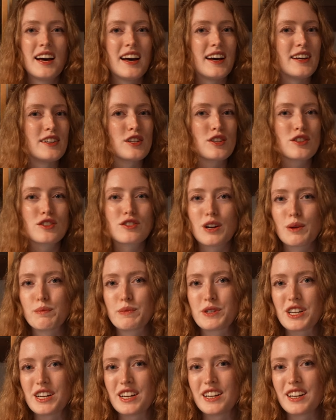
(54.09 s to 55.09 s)
a
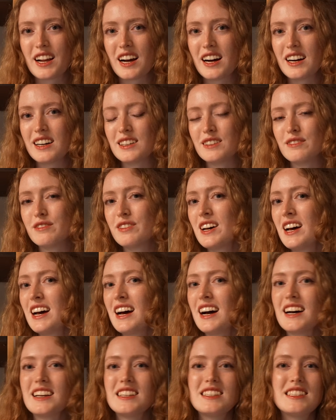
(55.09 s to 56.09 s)
description of
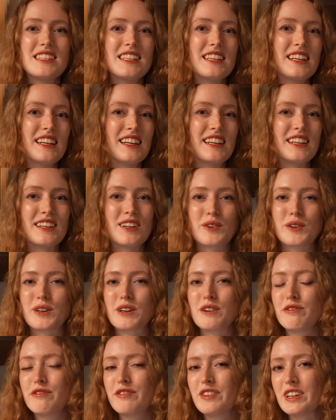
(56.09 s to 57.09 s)
a scene or
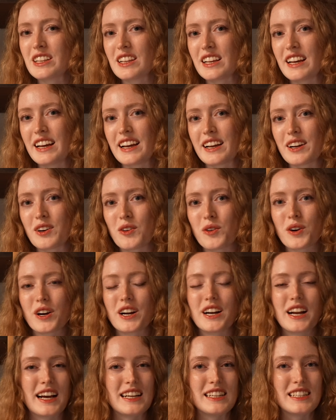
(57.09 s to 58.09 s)
a feeling or
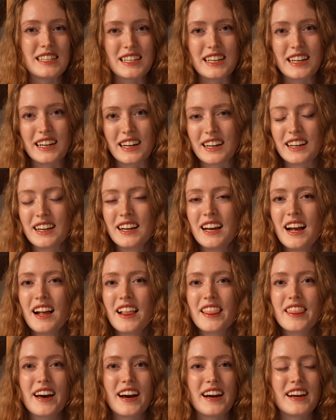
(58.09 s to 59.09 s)
an idea
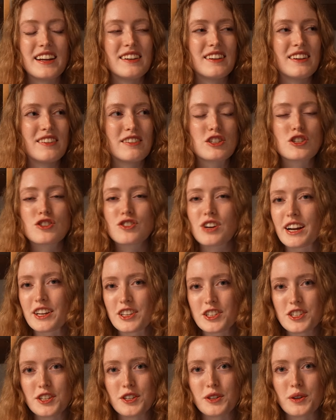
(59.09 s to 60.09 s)
that
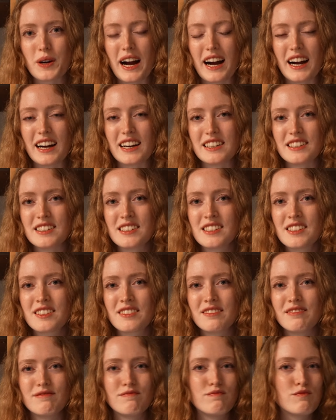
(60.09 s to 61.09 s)
strikes you as
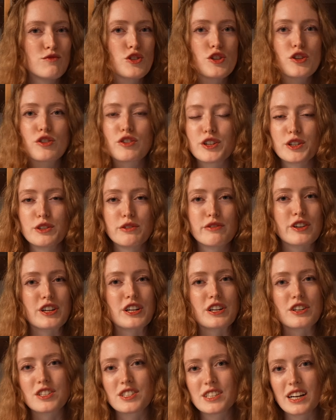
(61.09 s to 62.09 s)
true for
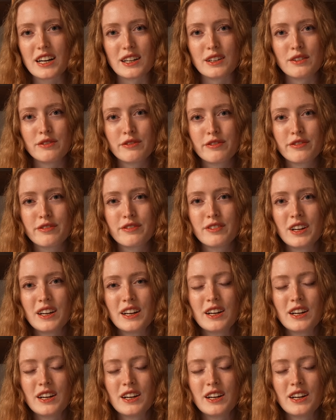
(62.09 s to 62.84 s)
yourself,